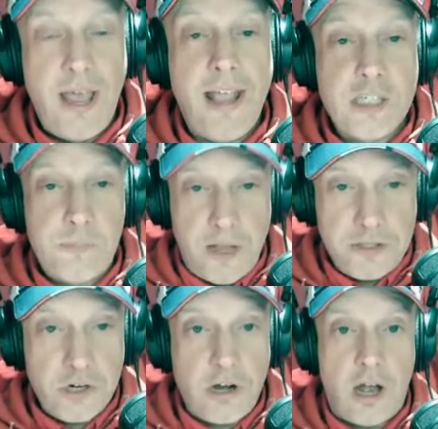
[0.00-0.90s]
And
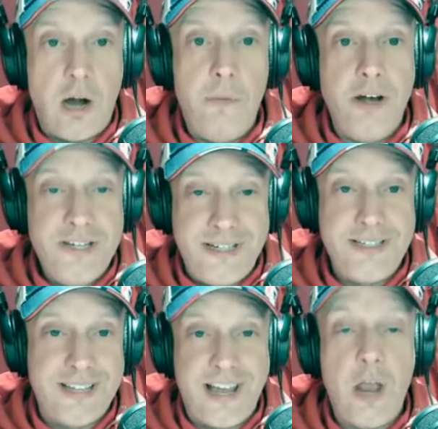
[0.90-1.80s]
Spencer Carbery did
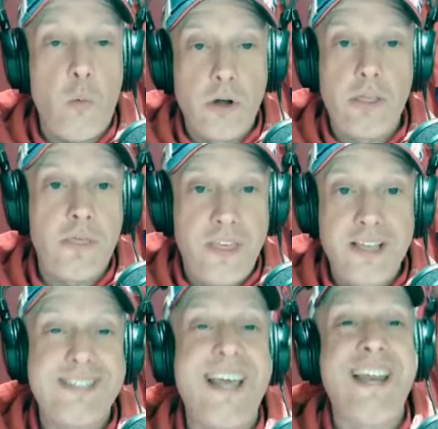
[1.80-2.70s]
tonight one of the
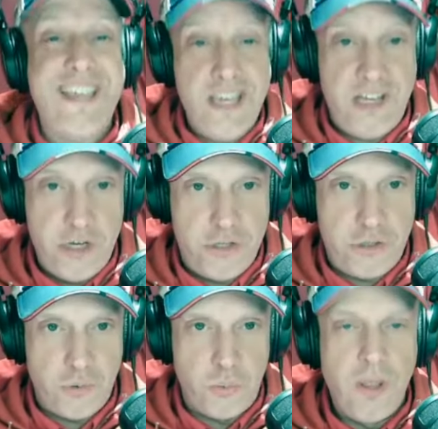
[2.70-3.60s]
things that he could
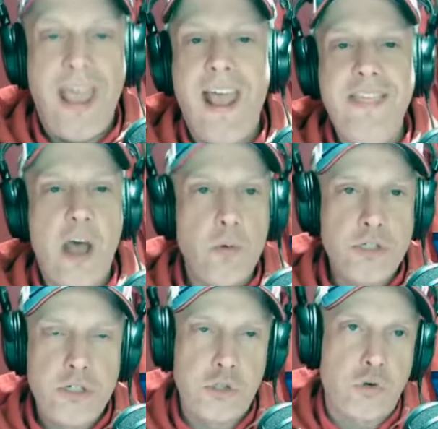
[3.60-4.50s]
do, and that was
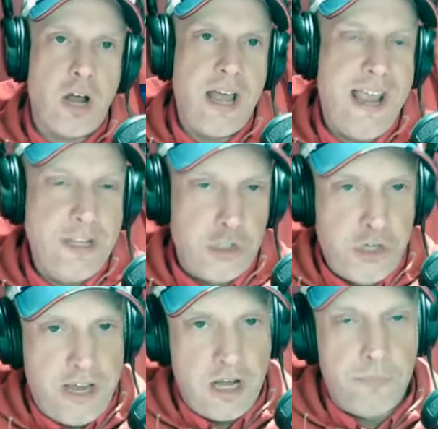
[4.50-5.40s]
to try and
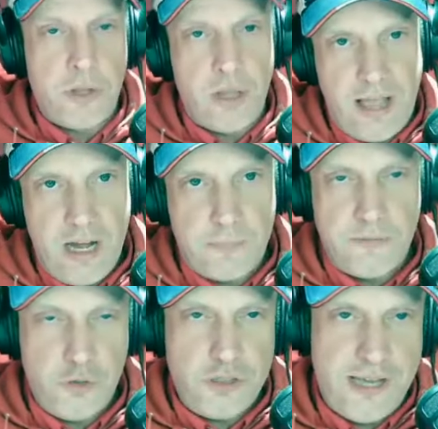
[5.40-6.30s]
shake up the lineups.
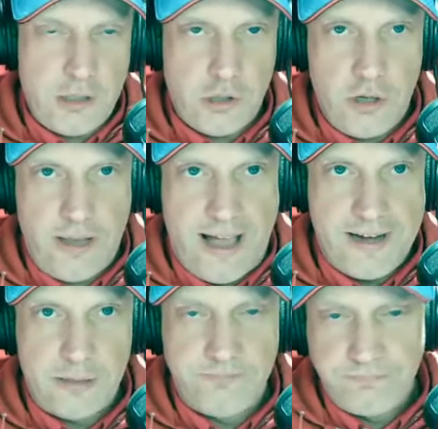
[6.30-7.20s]
If you take a look at
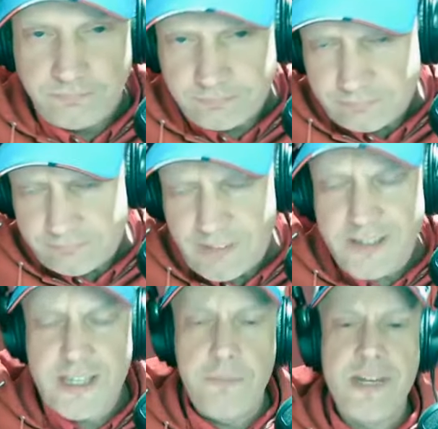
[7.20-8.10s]
it,
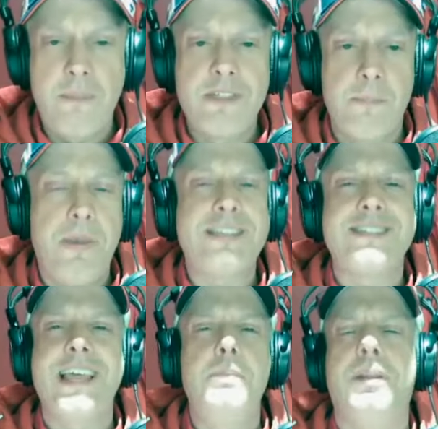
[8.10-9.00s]
sometimes the best
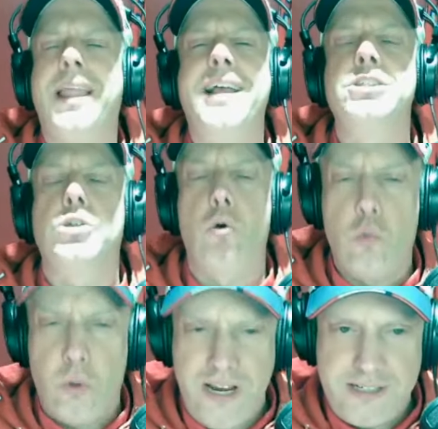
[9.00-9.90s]
laid plans go to
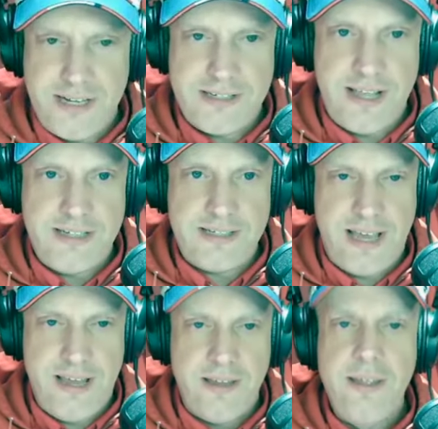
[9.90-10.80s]
waste, as they
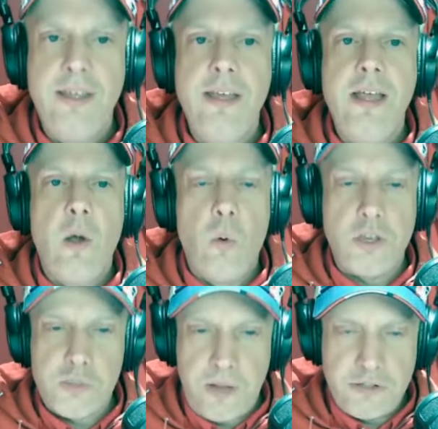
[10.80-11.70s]
say. Well,
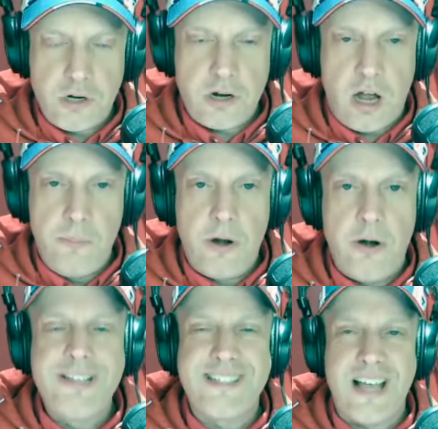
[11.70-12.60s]
Spencer
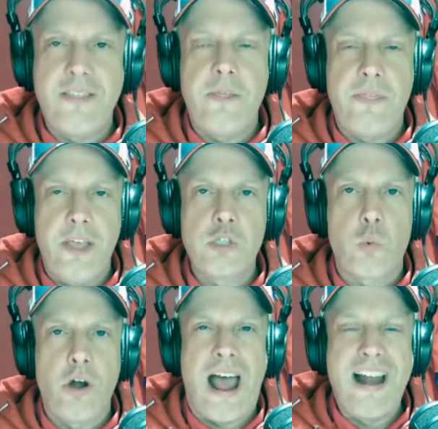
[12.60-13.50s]
Carbery saw that things
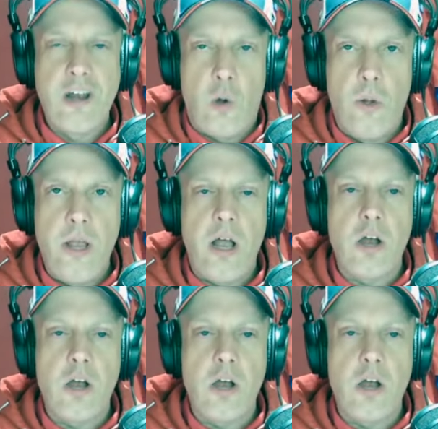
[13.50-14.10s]
were not going